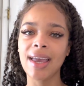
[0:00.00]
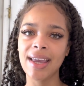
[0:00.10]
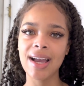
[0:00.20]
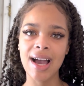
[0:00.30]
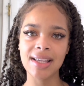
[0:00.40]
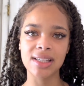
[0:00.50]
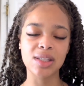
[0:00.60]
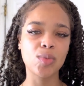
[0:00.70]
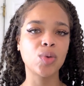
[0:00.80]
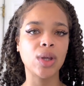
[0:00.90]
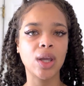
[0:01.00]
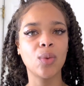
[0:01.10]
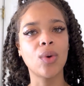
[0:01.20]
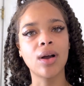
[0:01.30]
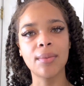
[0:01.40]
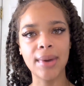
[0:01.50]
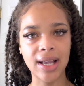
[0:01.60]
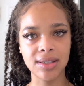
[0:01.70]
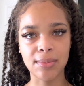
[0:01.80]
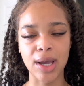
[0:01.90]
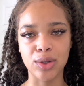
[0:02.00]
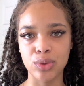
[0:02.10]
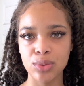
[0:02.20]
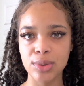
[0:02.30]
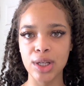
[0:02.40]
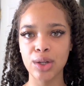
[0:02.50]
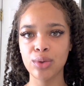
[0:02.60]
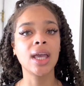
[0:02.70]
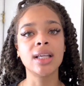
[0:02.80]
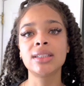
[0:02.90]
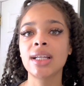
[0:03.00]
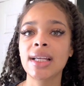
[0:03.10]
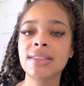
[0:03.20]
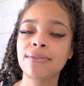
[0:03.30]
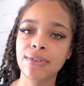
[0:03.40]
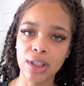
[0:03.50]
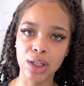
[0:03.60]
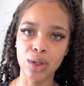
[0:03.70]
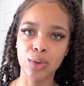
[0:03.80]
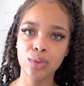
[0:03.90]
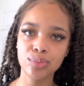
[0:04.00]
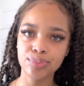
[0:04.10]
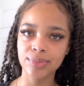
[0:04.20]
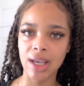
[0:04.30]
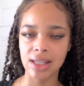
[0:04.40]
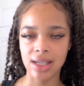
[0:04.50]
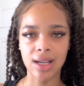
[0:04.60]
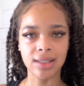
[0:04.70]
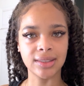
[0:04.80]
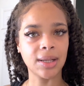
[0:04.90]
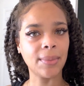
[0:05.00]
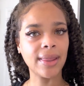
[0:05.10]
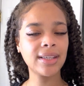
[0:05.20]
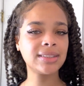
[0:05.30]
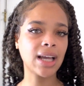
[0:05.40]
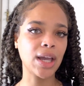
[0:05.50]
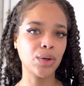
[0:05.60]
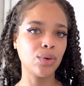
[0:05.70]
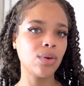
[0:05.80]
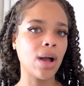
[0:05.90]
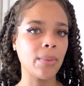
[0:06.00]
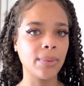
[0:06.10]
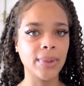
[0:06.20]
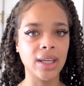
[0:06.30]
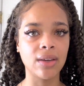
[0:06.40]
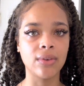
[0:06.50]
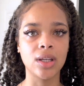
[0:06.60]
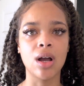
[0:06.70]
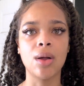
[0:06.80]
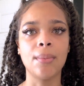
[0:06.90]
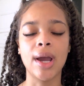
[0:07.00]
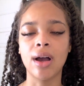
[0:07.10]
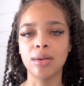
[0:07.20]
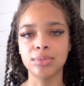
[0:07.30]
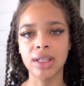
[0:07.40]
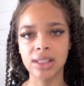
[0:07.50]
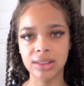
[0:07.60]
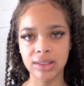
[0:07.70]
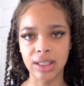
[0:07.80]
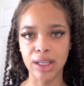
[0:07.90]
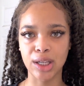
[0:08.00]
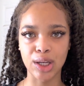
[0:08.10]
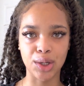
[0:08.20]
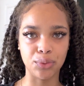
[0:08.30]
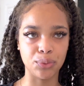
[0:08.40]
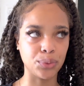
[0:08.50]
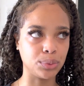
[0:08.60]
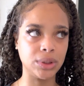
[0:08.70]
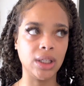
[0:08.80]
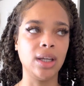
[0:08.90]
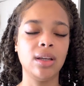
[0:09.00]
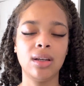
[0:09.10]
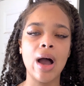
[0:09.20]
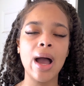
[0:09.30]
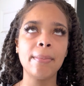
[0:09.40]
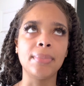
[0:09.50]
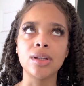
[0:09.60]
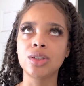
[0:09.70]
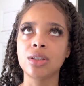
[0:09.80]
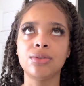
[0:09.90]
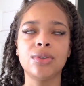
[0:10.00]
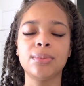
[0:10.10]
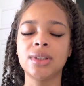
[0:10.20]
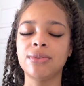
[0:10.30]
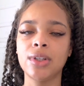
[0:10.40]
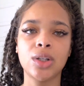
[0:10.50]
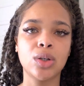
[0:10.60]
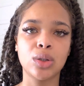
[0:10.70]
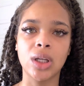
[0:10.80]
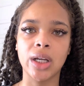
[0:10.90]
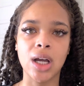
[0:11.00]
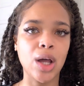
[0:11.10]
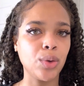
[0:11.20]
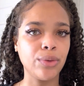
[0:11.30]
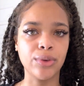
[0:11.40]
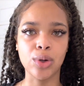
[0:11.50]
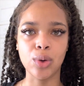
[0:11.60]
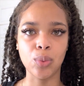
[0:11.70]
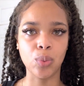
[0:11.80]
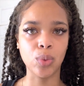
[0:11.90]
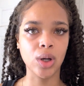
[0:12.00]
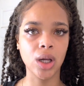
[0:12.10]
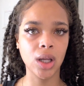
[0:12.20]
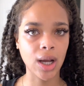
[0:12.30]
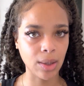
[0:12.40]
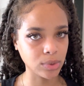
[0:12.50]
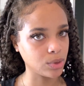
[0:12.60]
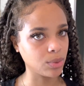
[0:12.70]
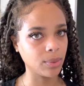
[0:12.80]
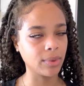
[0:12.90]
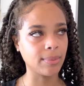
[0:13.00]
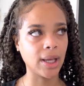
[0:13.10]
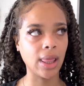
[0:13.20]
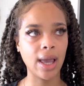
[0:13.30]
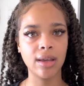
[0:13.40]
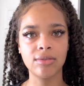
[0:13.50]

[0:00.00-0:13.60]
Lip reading: guys, it's Monique. Welcome back to my YouTube channel. In today's video, as y'all can tell by the title, I'm gonna be giving y'all my updated skincare routine. I should have filmed this video, like I don't even know what I was doing with my life,